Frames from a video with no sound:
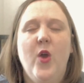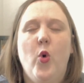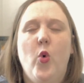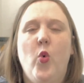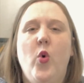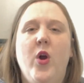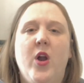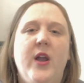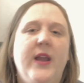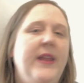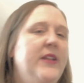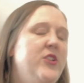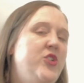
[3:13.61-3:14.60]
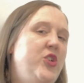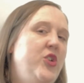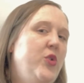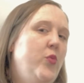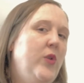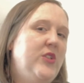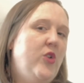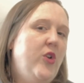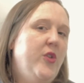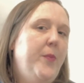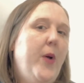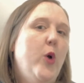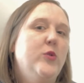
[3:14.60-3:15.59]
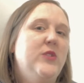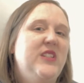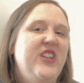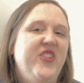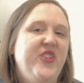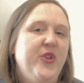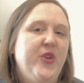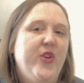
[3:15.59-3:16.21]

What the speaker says: or into what's called the posterior